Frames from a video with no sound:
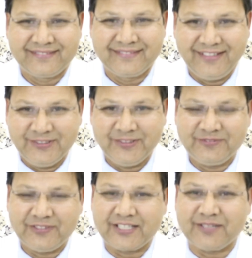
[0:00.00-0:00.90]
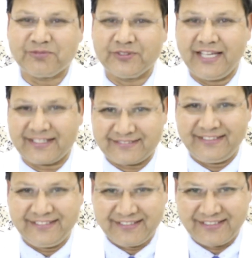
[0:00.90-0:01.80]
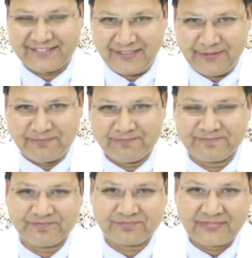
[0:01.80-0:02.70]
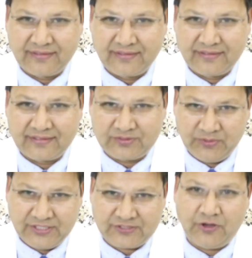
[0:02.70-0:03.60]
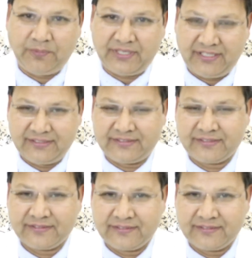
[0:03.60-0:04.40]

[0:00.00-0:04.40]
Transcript: Hello and welcome to the Excellent English Club. Today's topic is